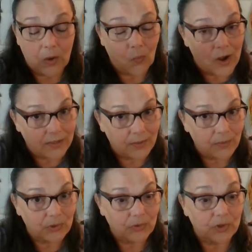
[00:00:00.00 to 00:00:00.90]
while I
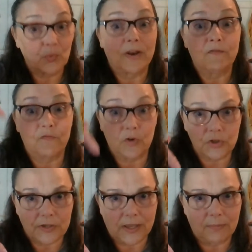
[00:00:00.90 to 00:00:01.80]
was doing this, when I
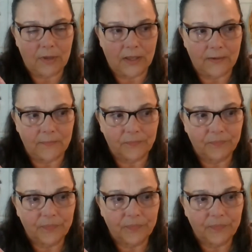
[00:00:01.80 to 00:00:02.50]
first came in,